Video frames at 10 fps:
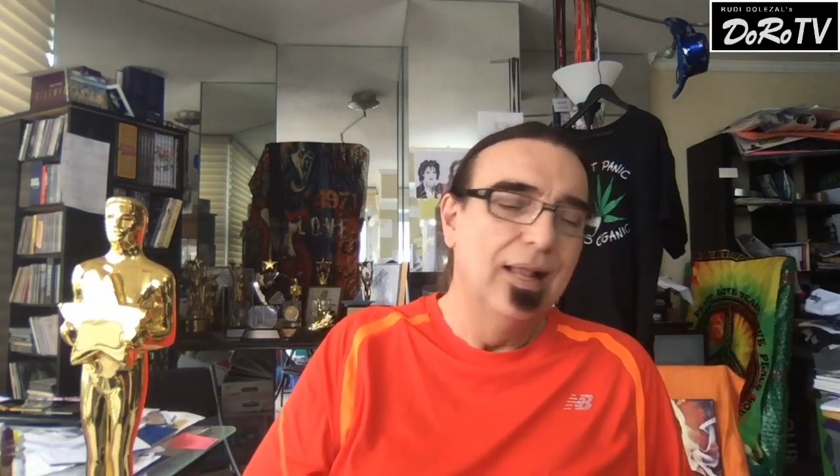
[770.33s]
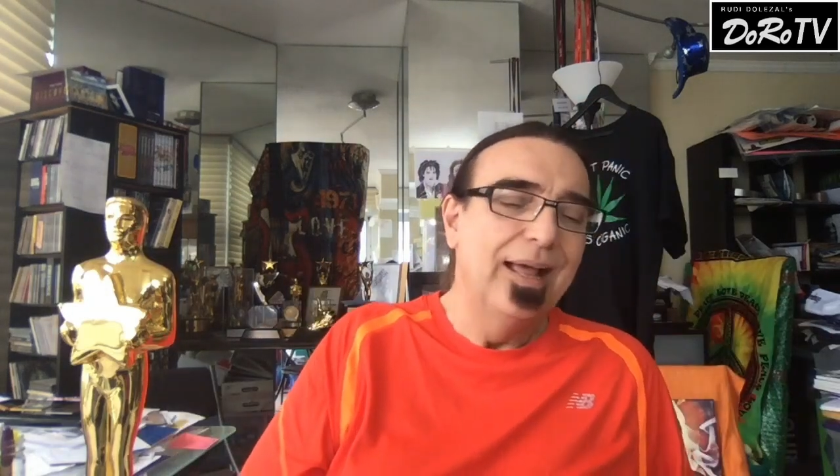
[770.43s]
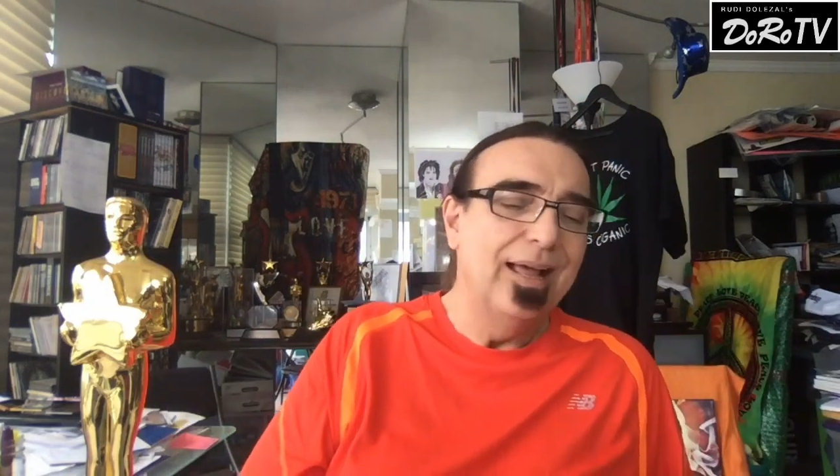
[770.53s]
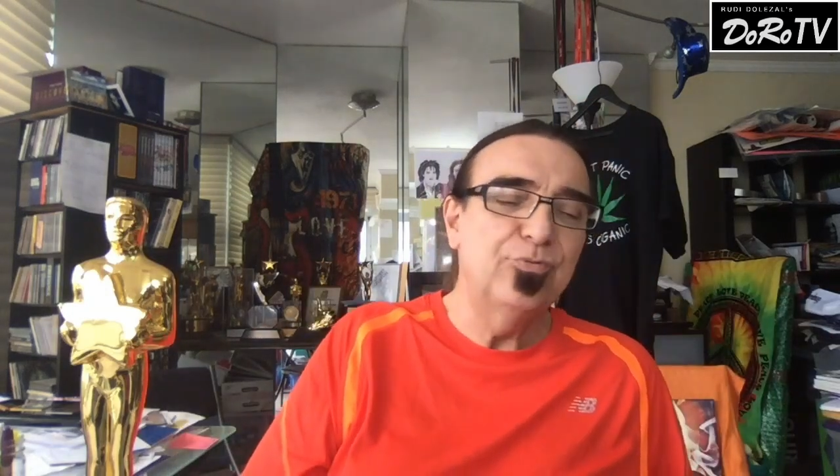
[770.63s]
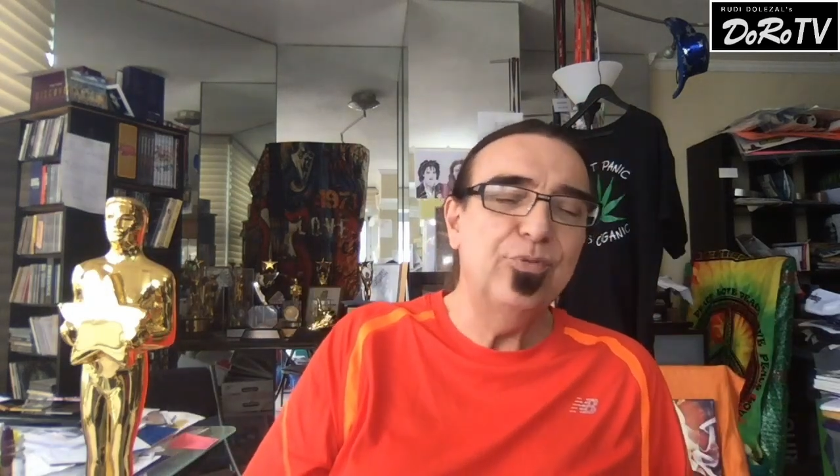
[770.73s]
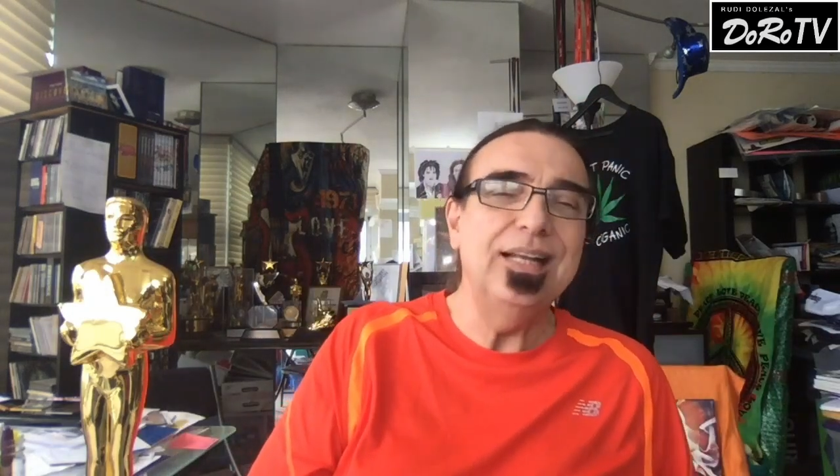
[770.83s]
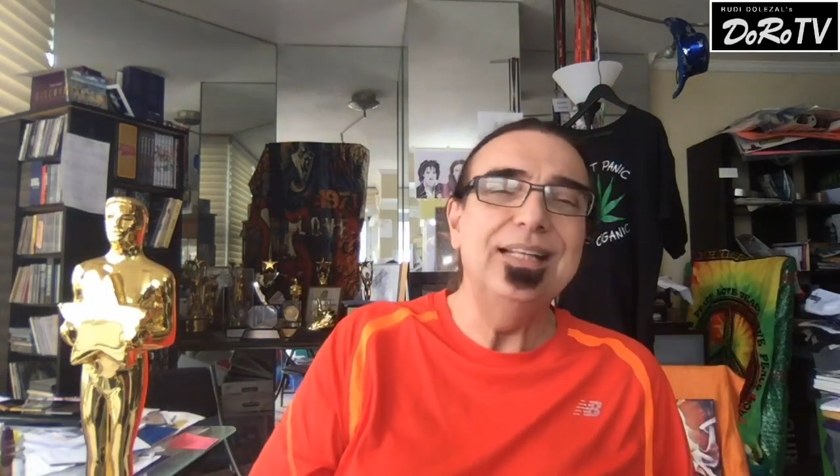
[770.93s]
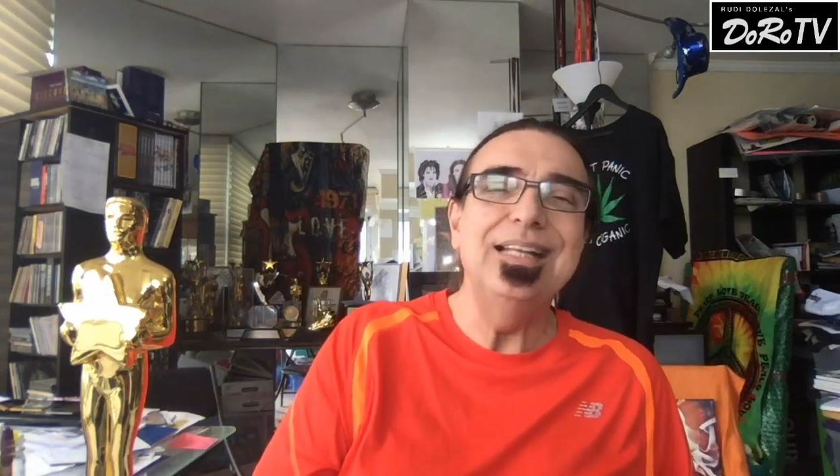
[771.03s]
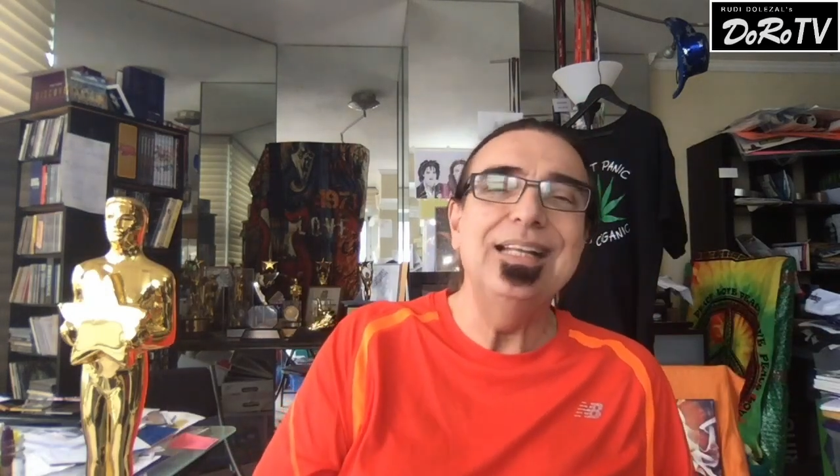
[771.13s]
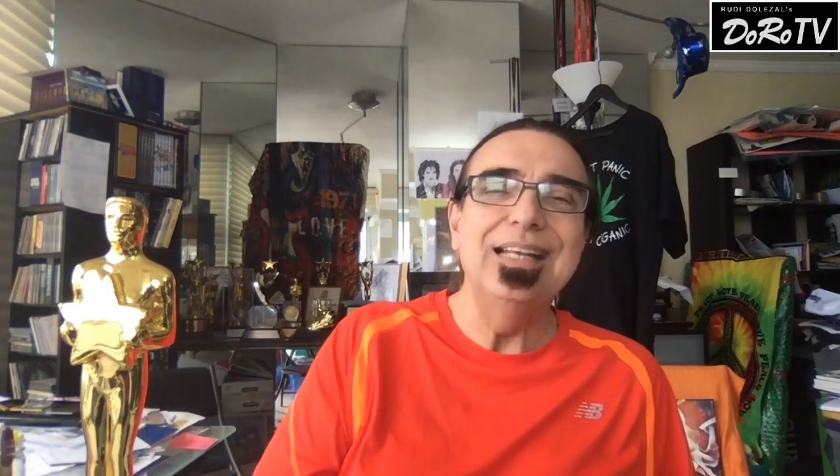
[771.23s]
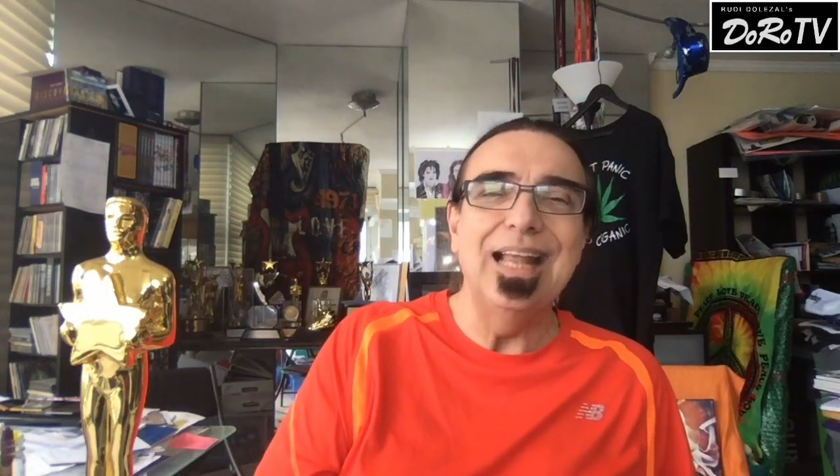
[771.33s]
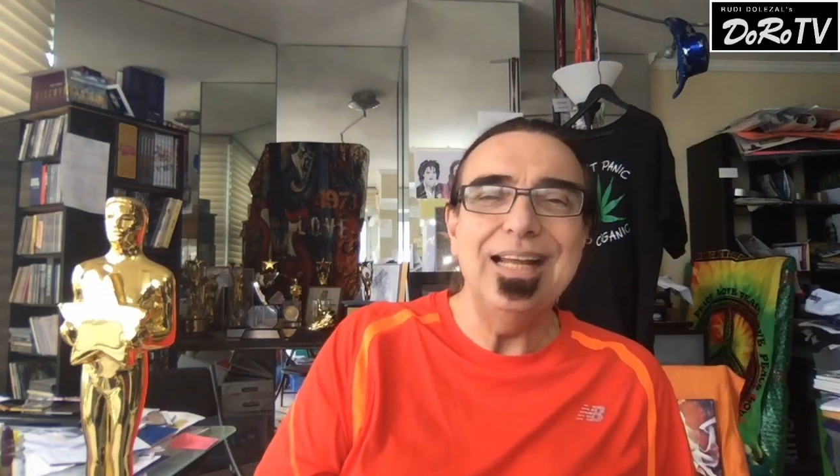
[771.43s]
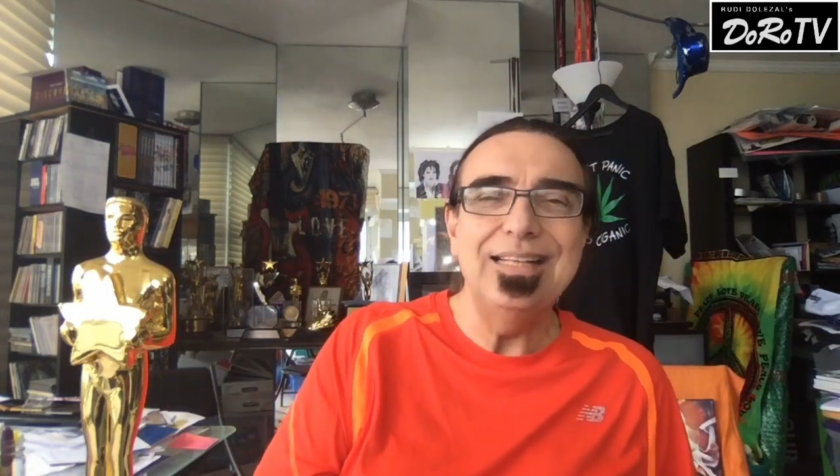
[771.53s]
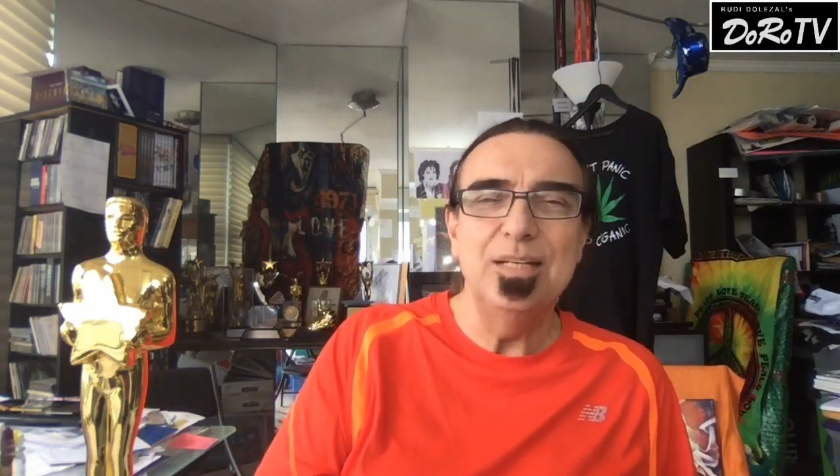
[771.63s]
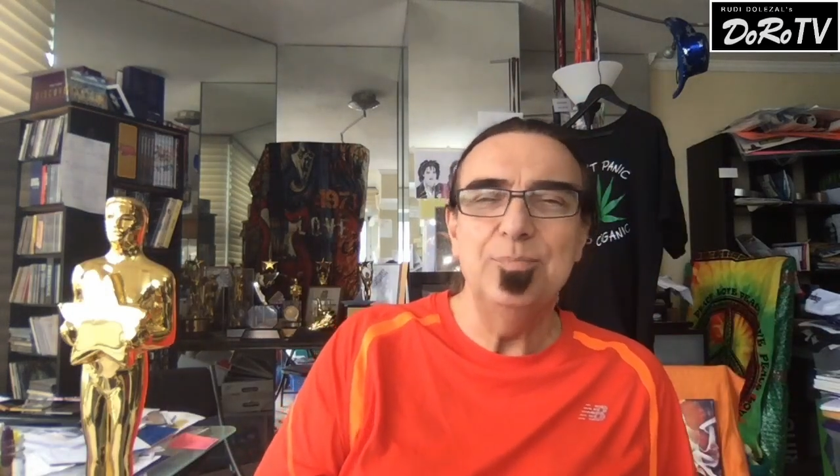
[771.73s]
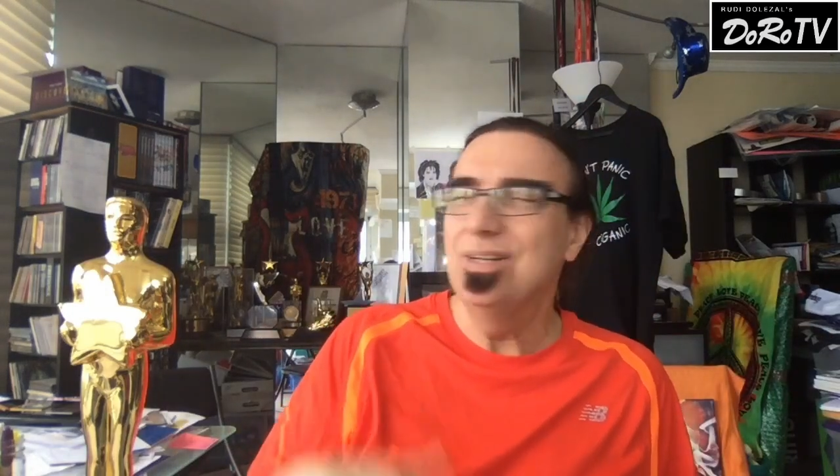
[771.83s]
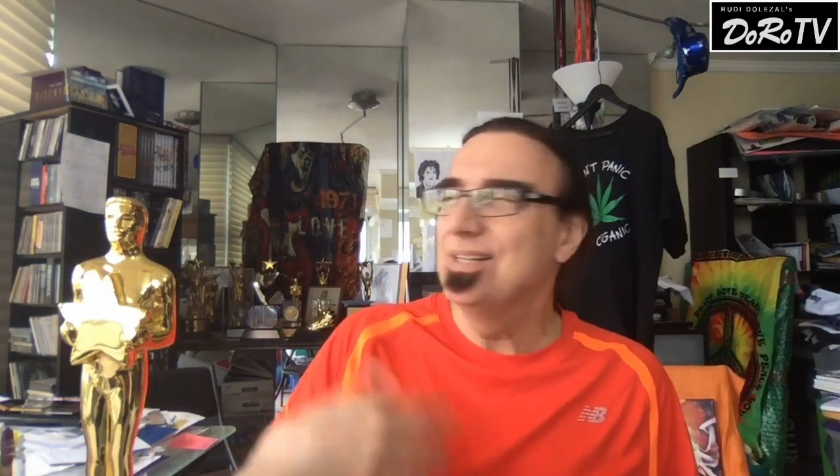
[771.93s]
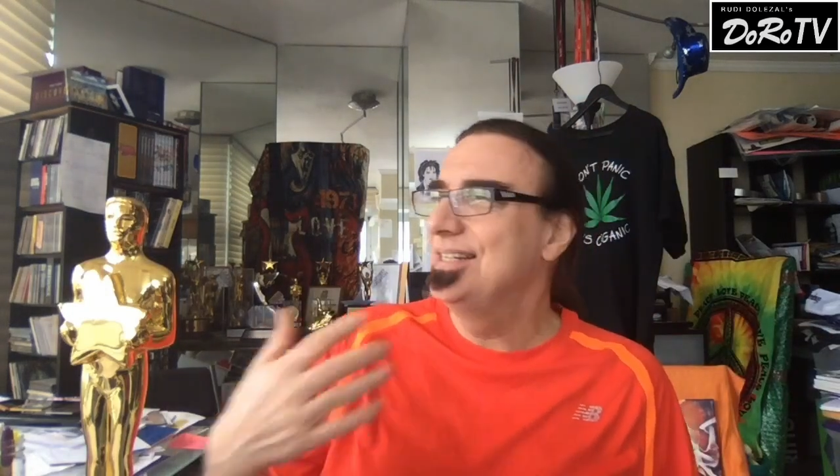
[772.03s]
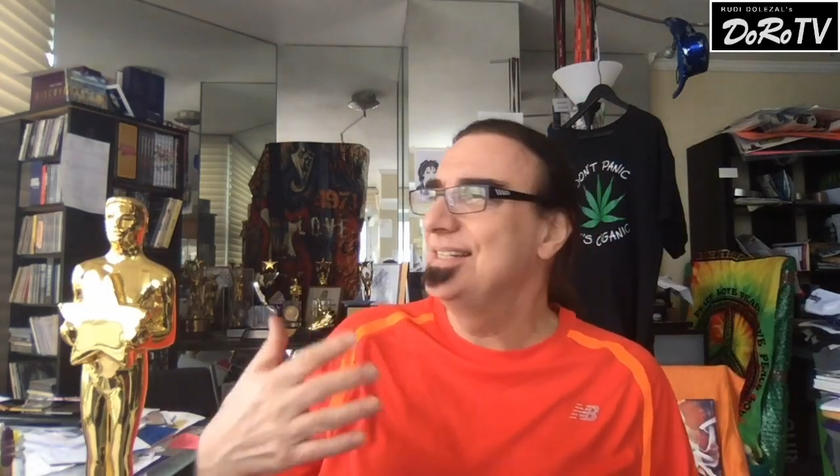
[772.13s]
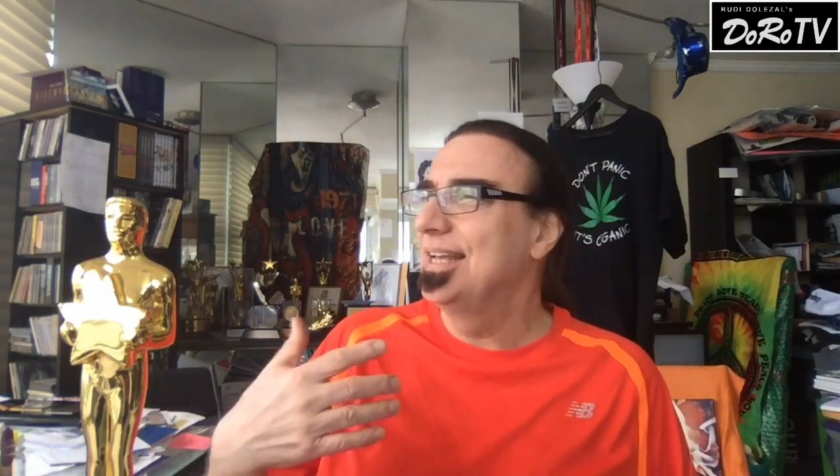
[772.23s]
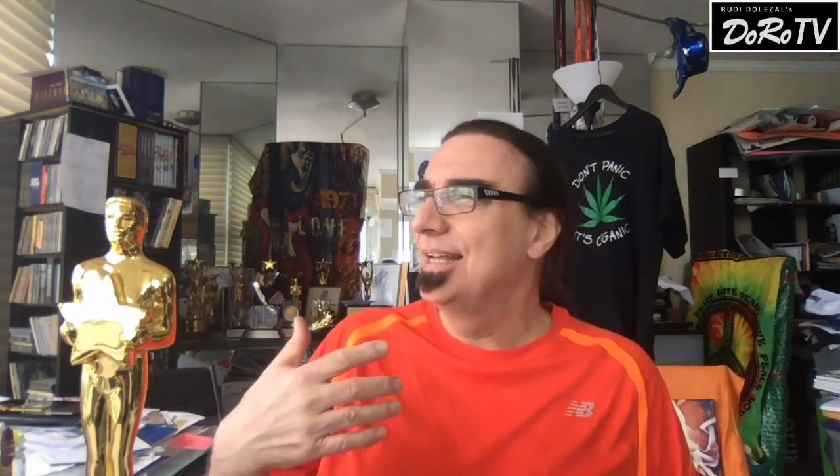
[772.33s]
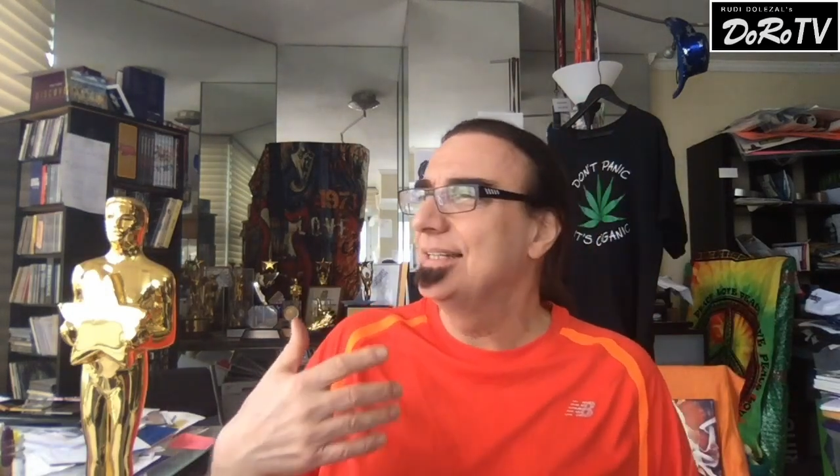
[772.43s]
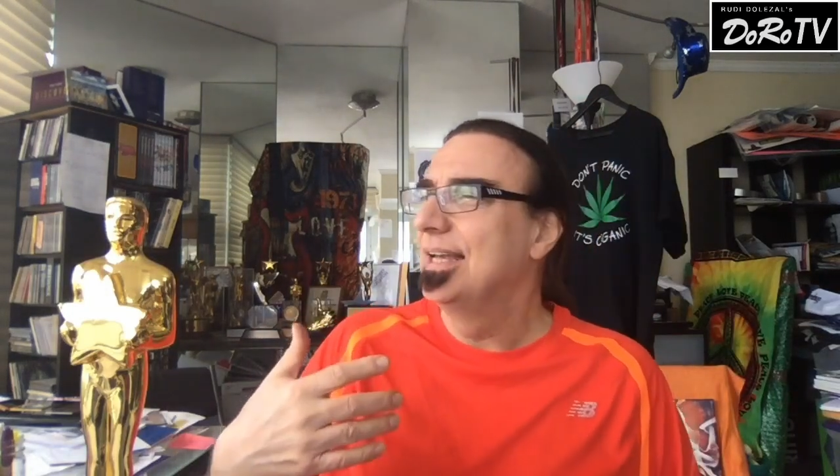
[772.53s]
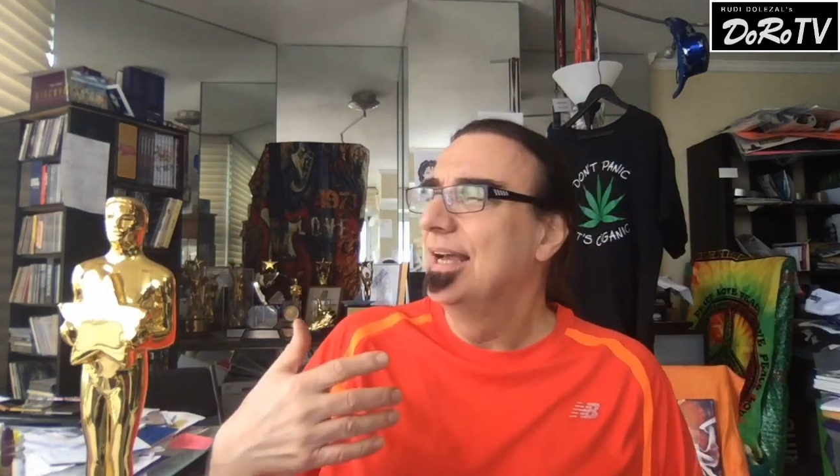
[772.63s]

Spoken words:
And Freddie didn't like that because he said,